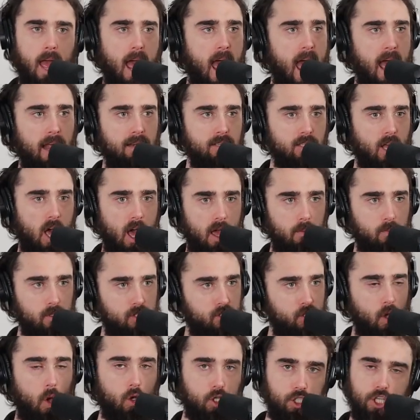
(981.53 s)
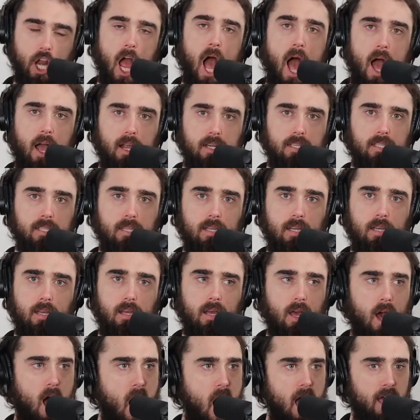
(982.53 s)
And I was so shocked,
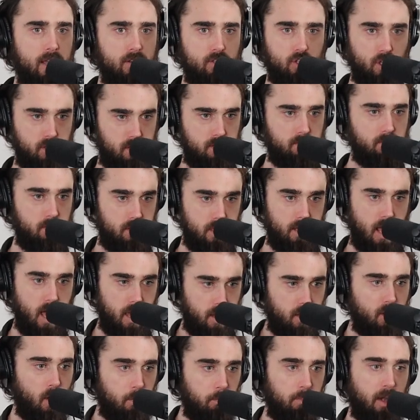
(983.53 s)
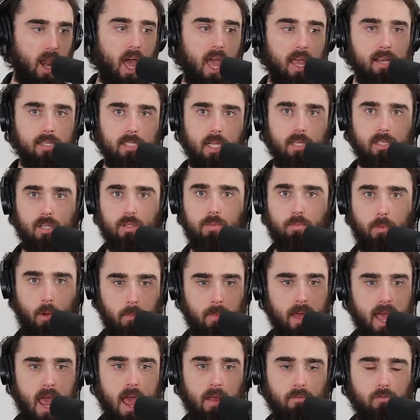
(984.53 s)
I complied and I just
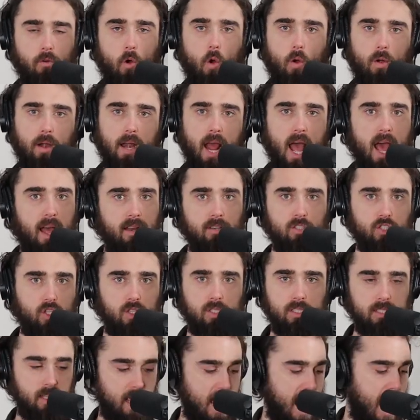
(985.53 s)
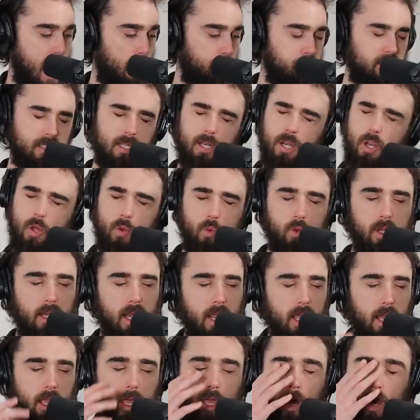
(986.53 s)
put my head forward and just
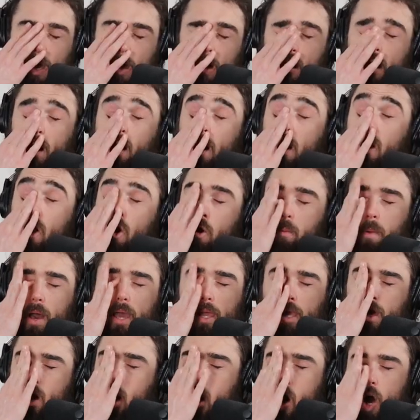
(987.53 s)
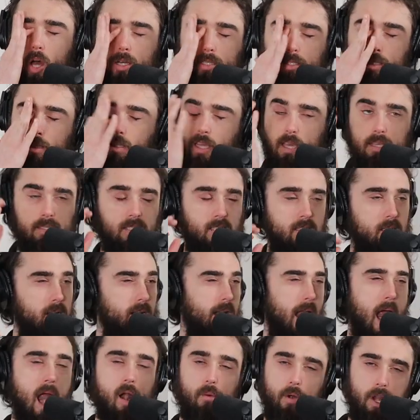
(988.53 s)
absolutely, oh my God, the
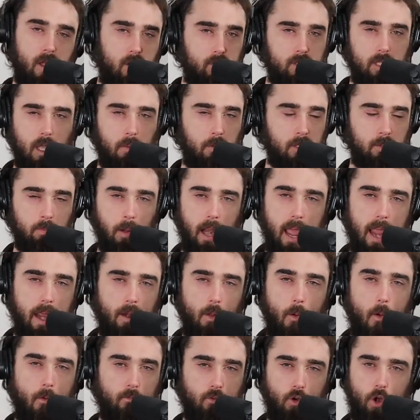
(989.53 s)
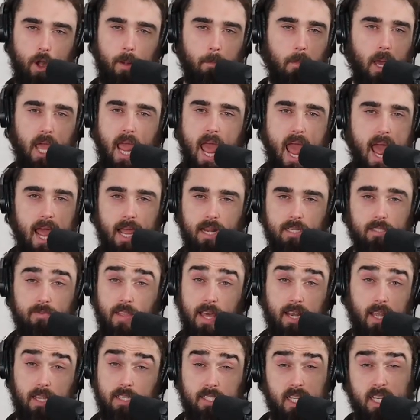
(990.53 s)
scenarios I was playing over in my head
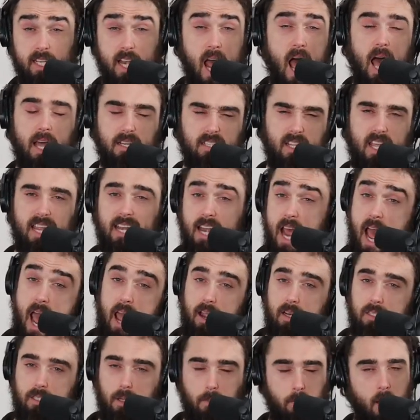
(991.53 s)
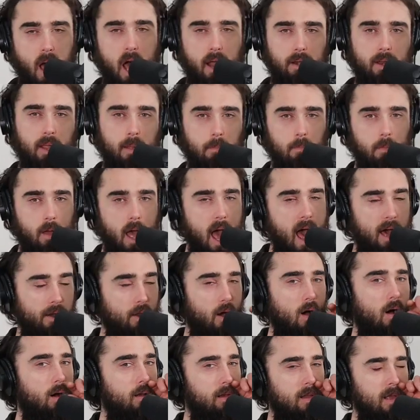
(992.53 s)
that I did not enact upon him at
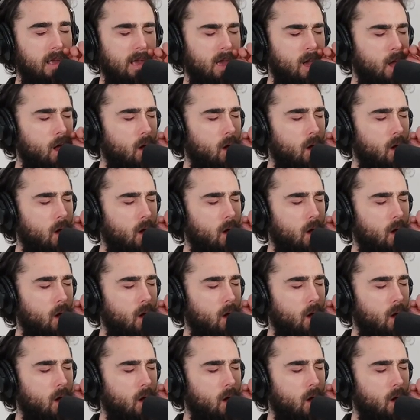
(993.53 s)
all.